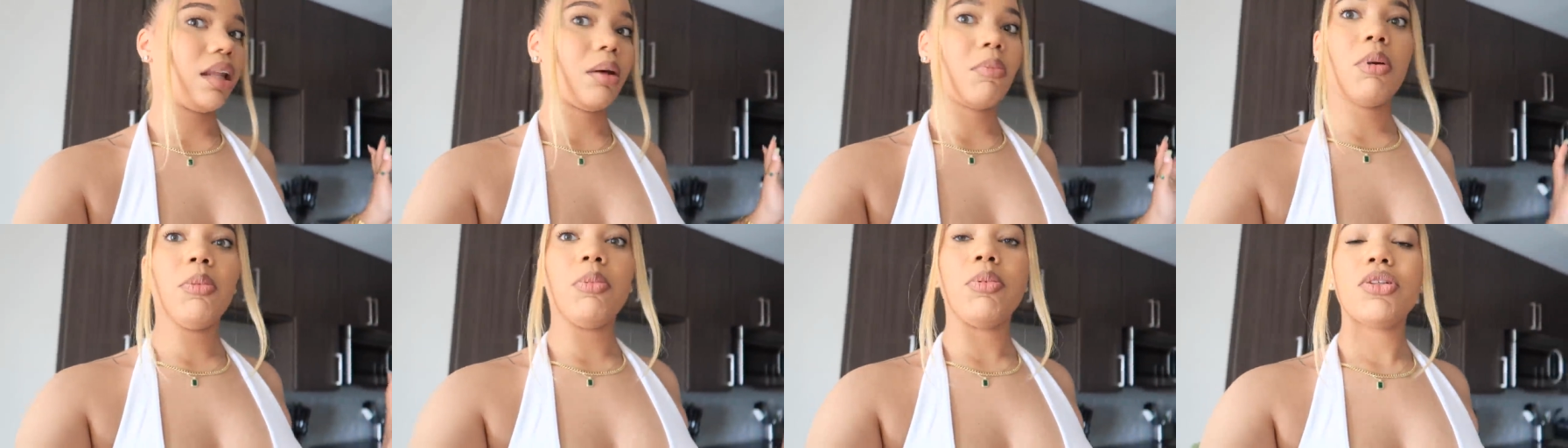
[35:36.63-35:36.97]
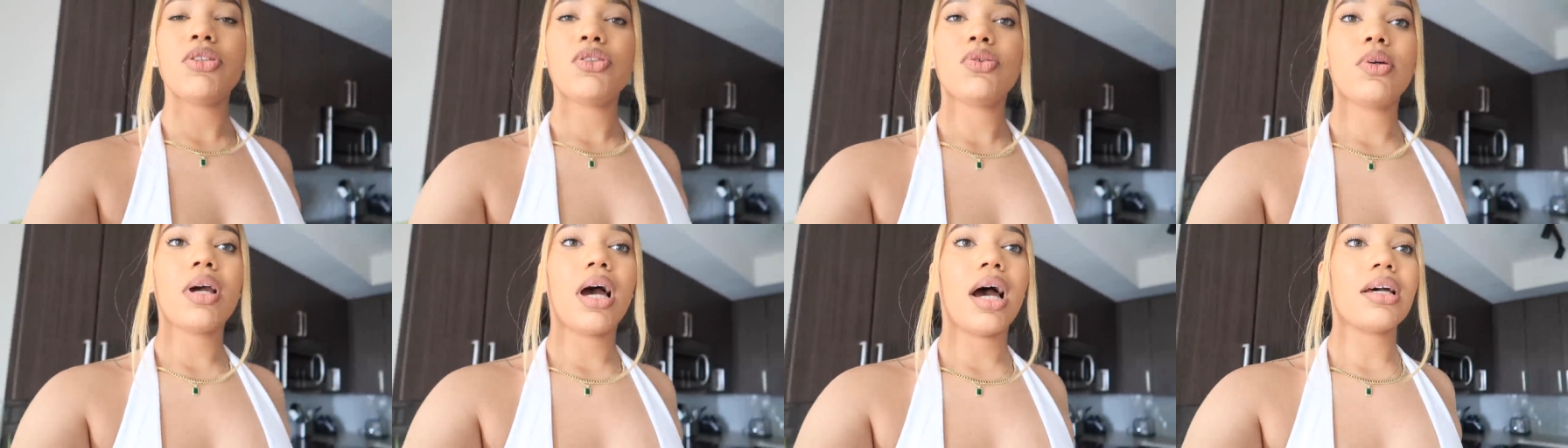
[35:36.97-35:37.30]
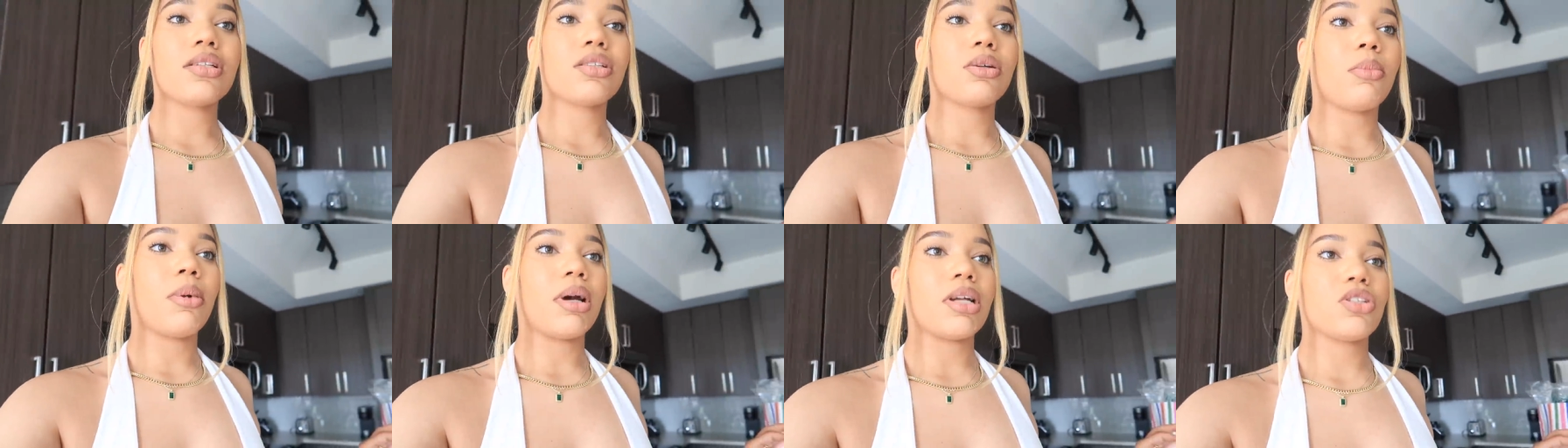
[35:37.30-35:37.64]
Let me put you
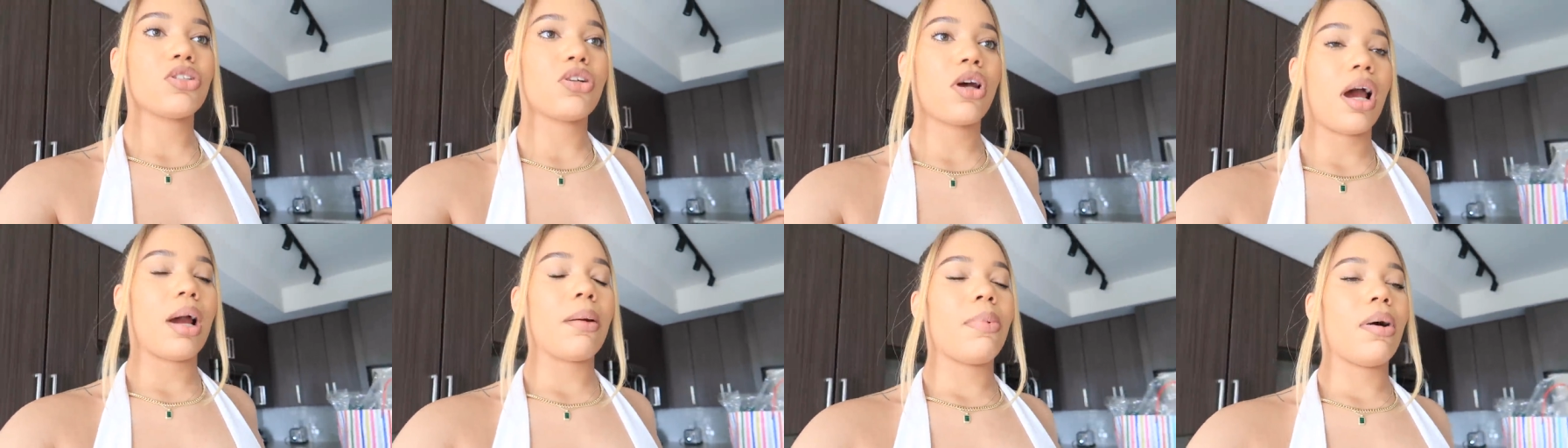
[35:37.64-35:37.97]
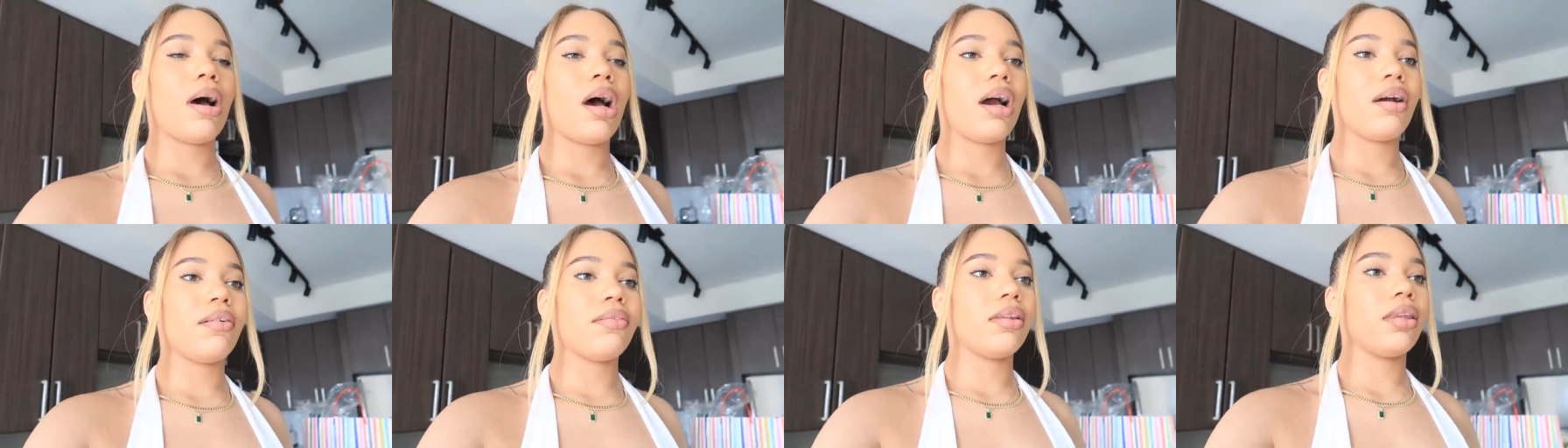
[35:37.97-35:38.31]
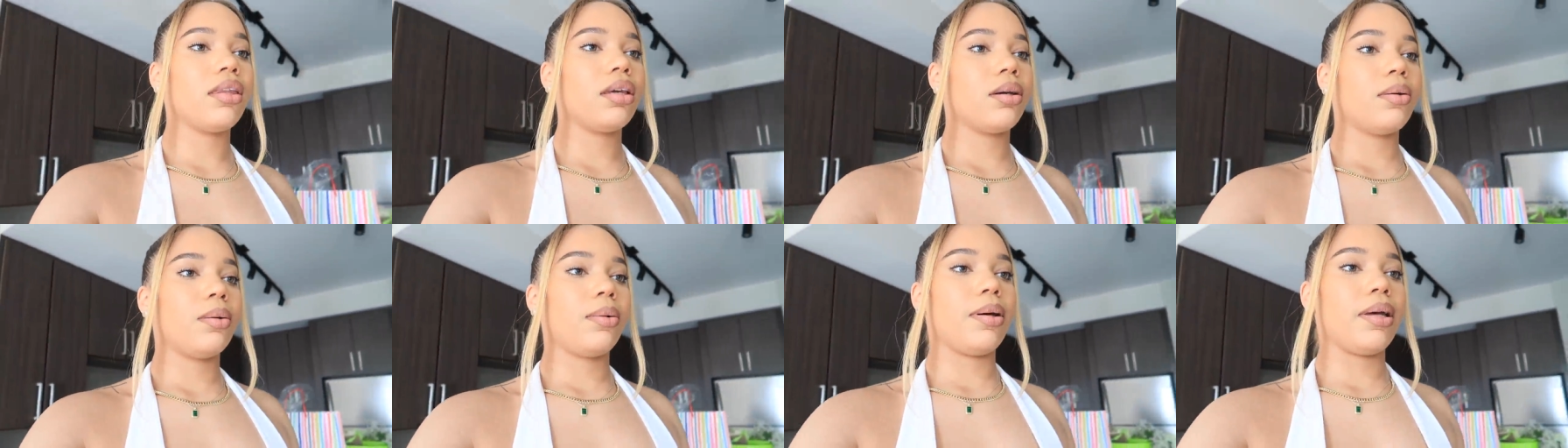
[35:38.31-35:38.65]
guys on my tripod
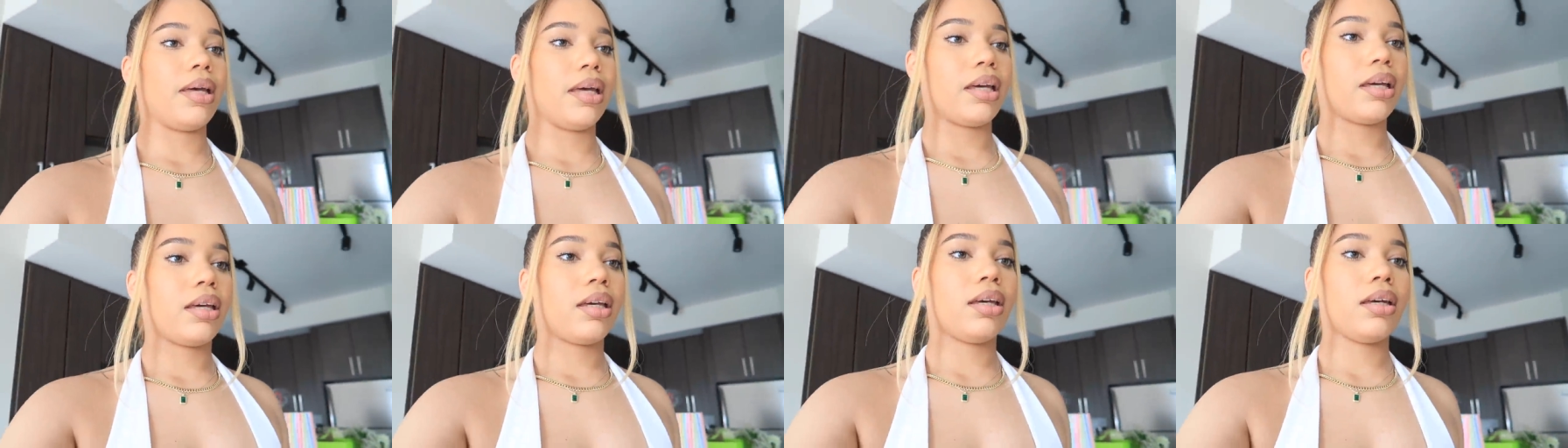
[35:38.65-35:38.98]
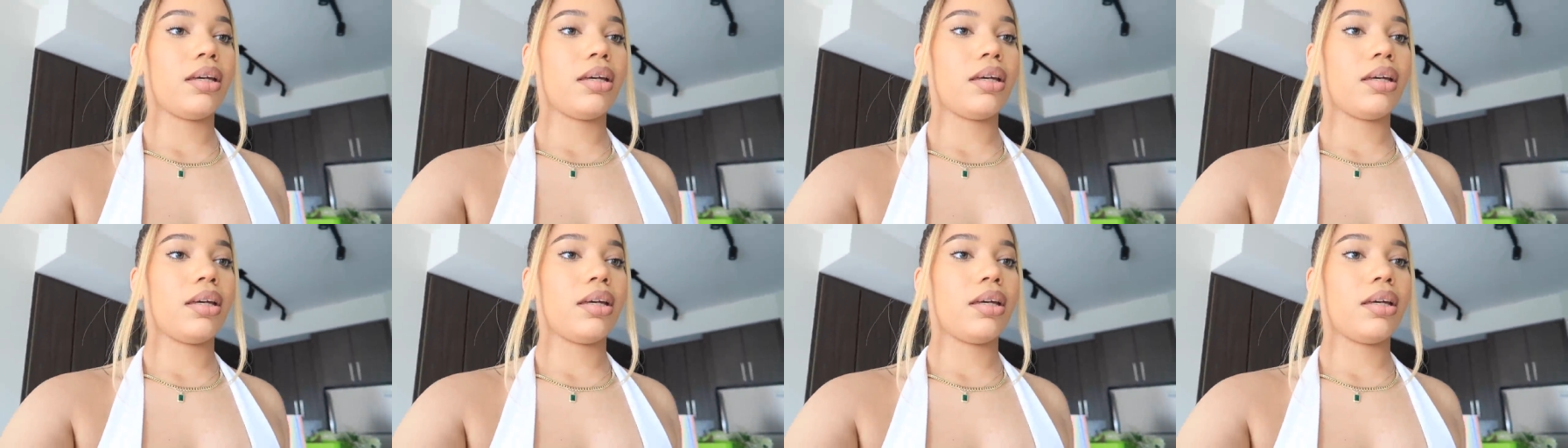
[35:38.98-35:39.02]
really quick.